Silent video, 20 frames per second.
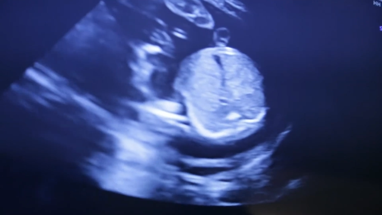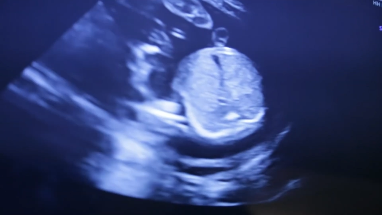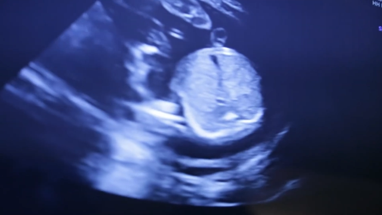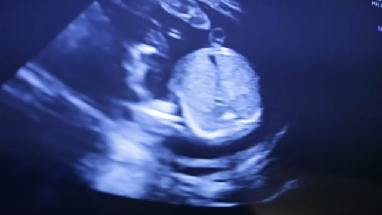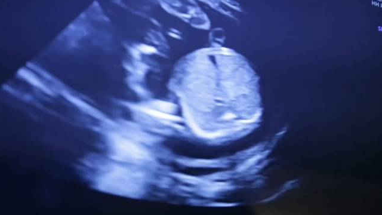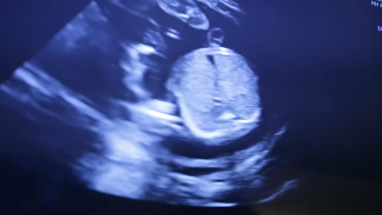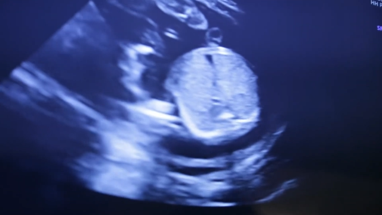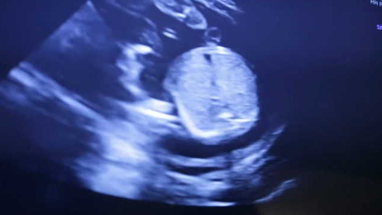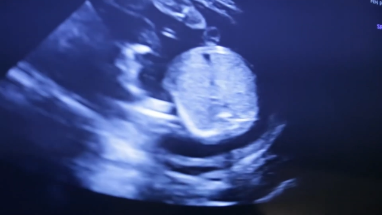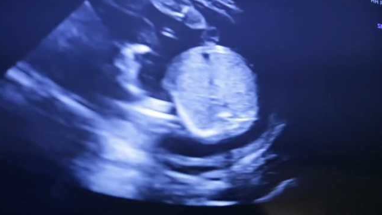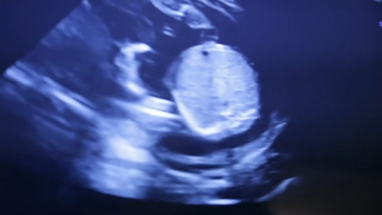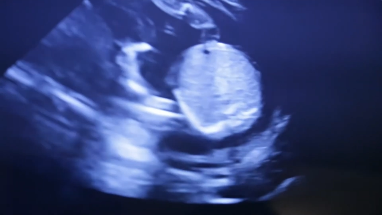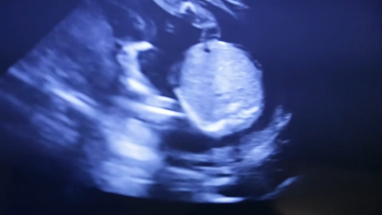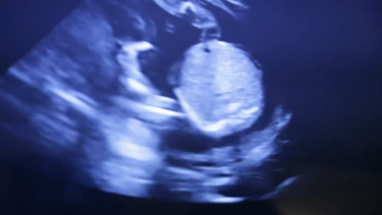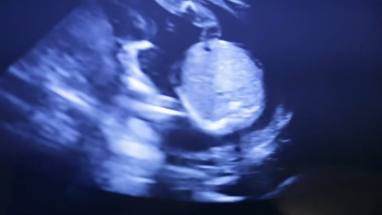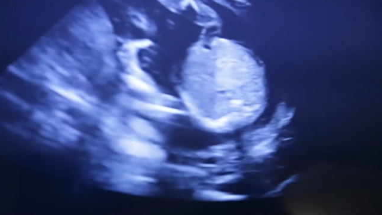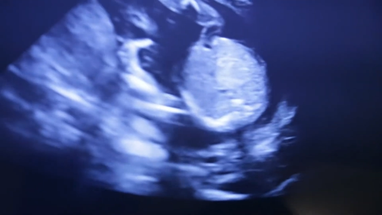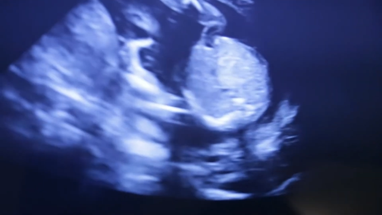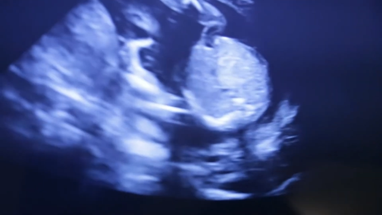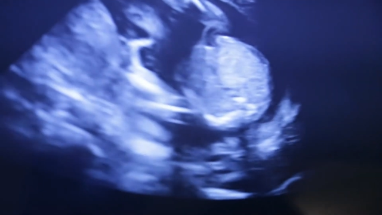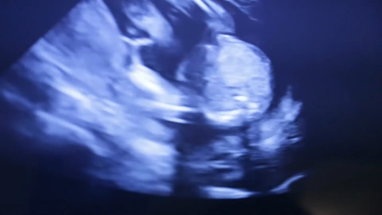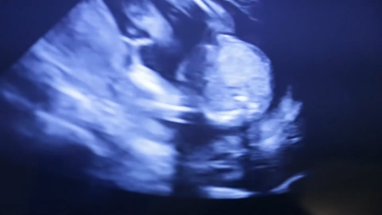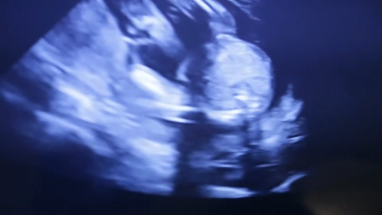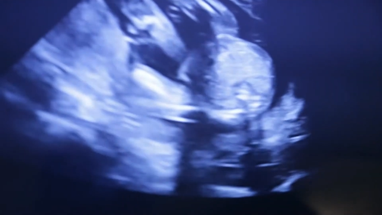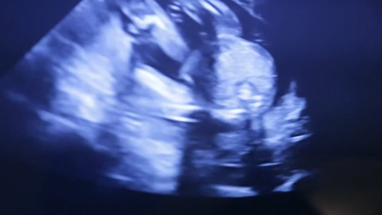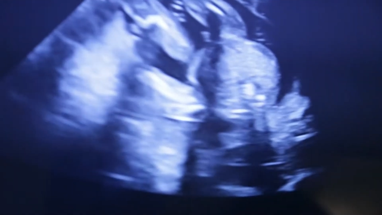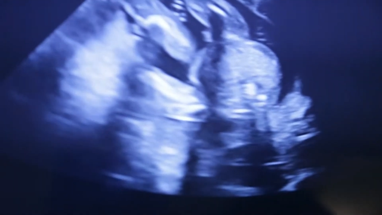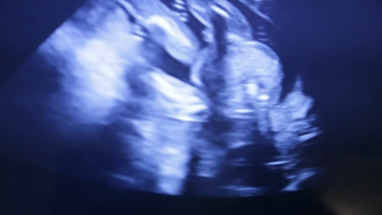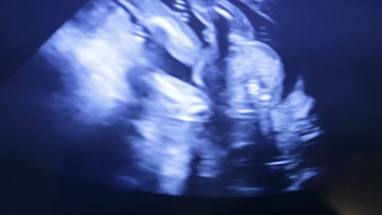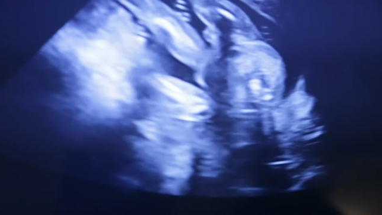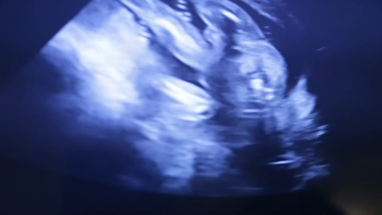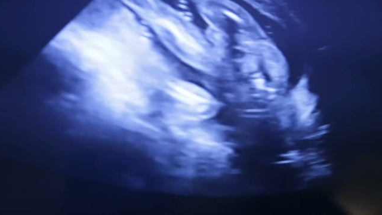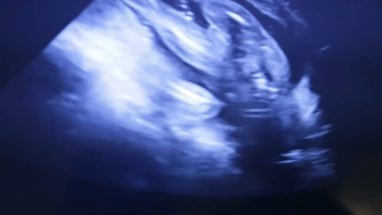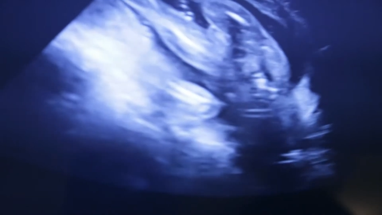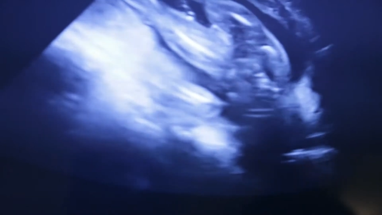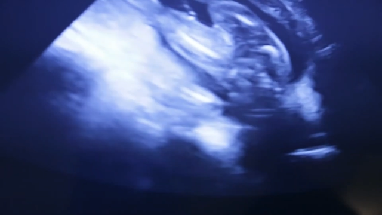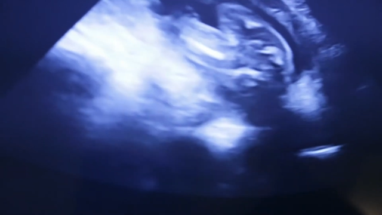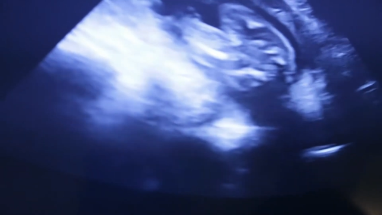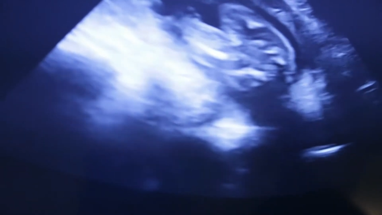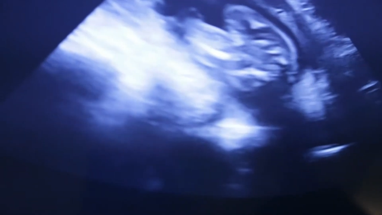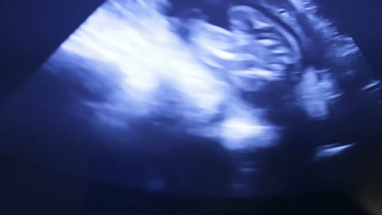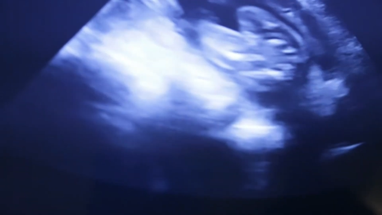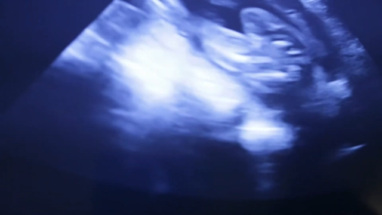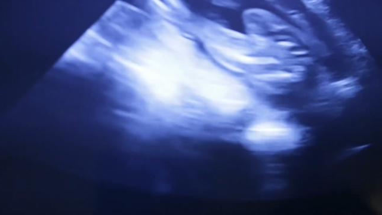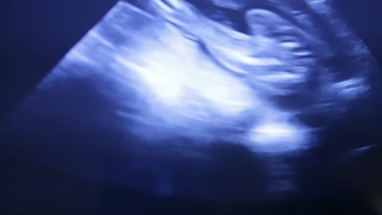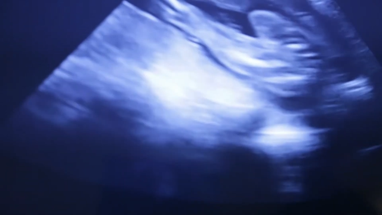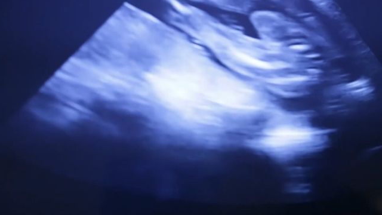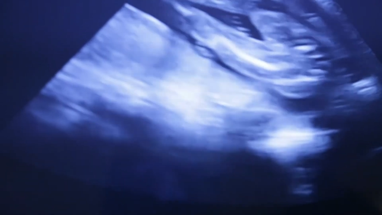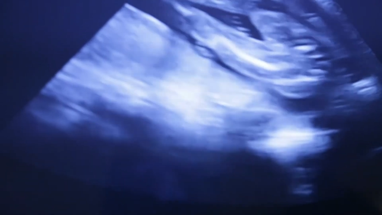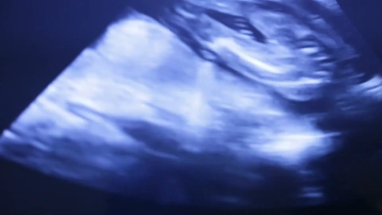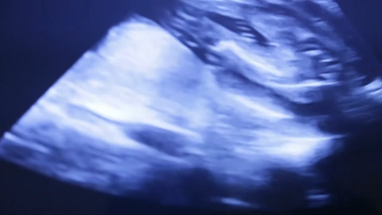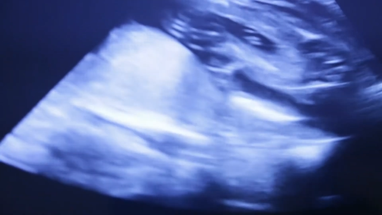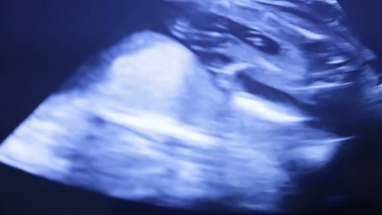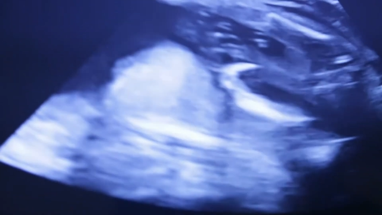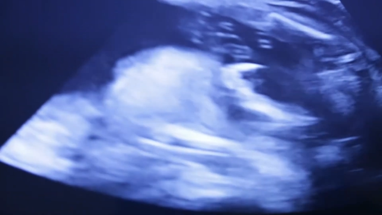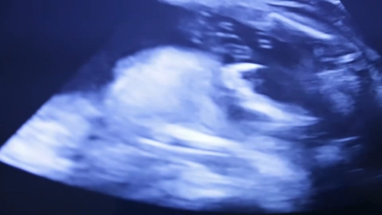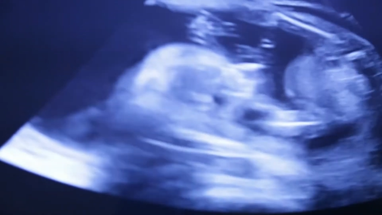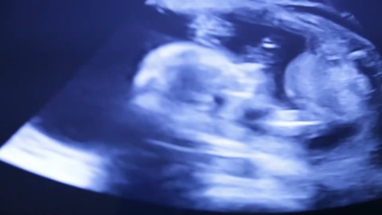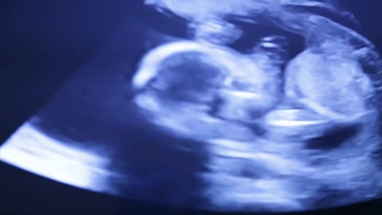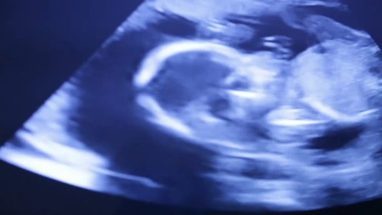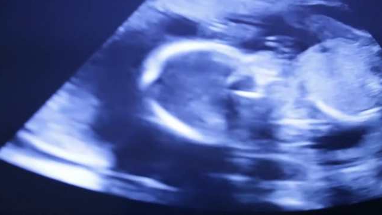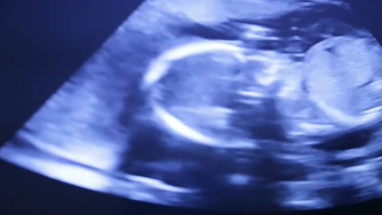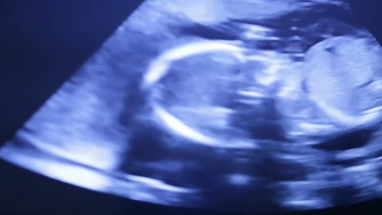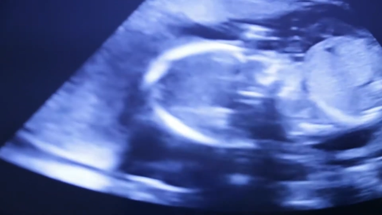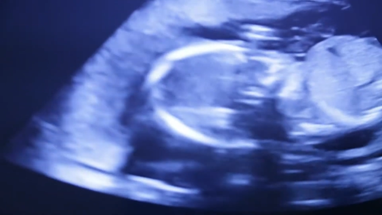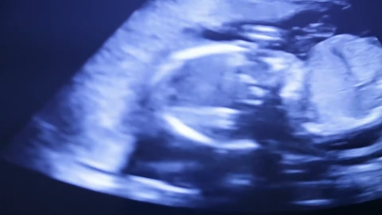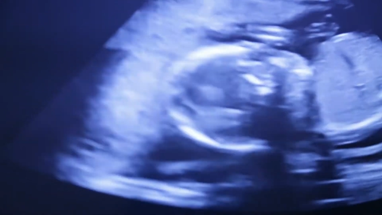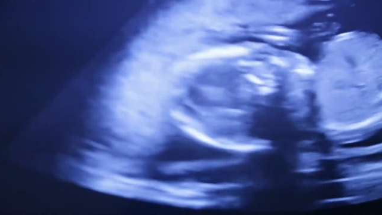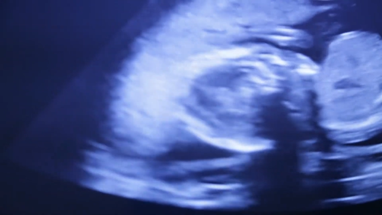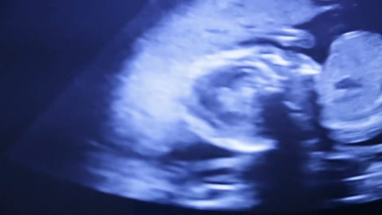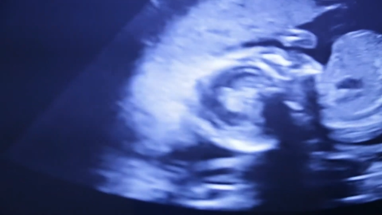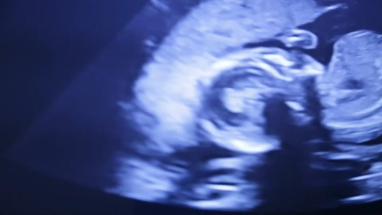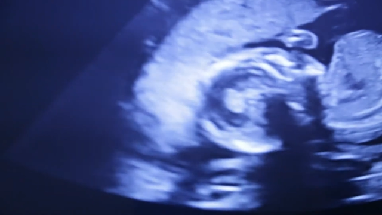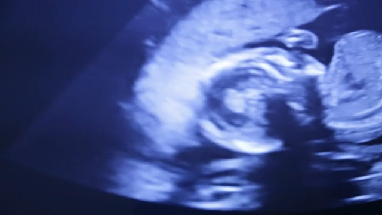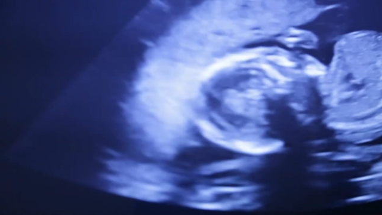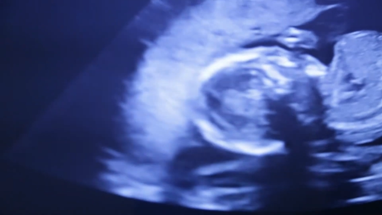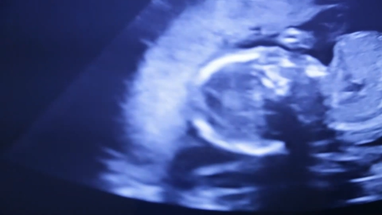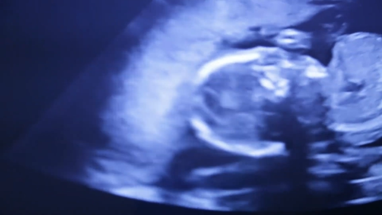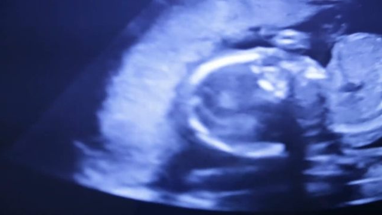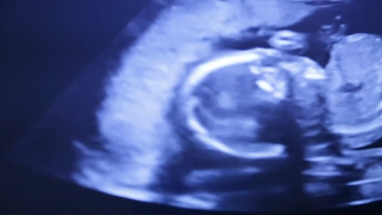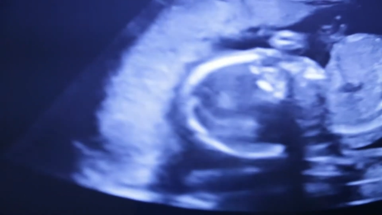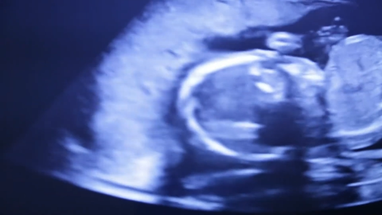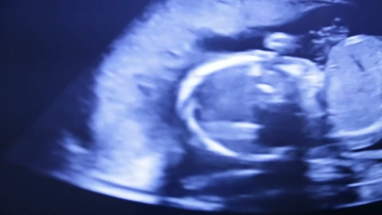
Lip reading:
(no speaker visible)